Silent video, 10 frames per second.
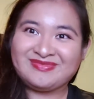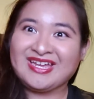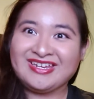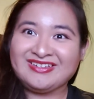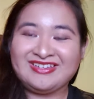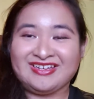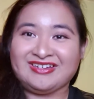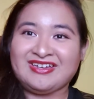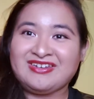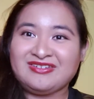I
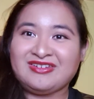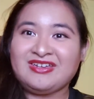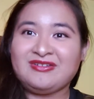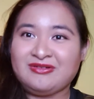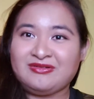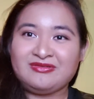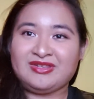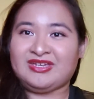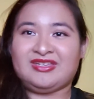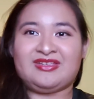know
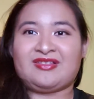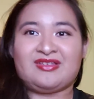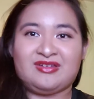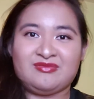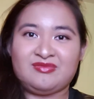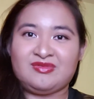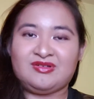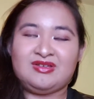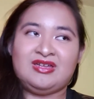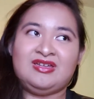that it's gonna
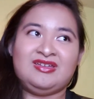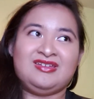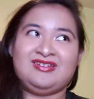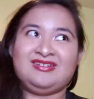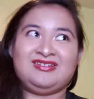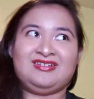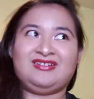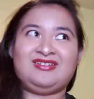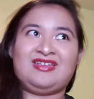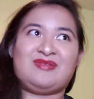
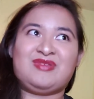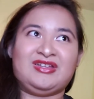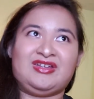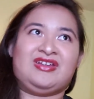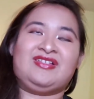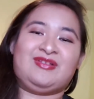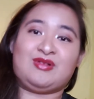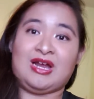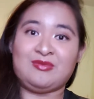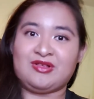get me a lot of
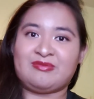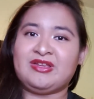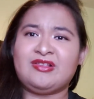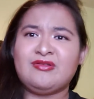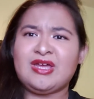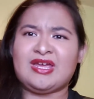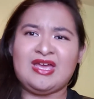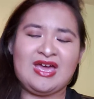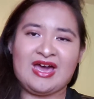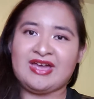unsubscribers, but it's okay.
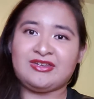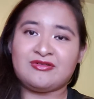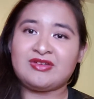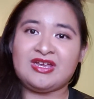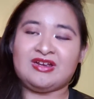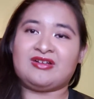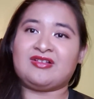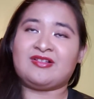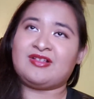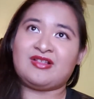I don't care,
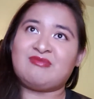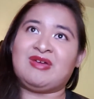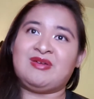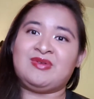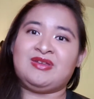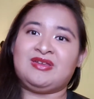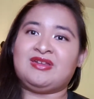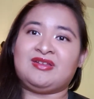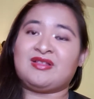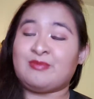because this is my opinion
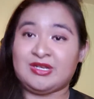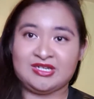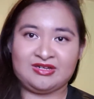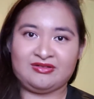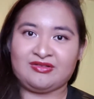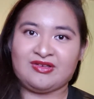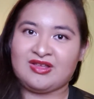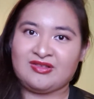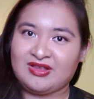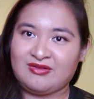and this is my channel, so I
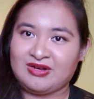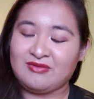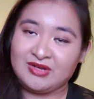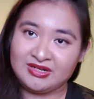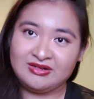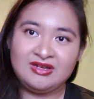get to say what I want.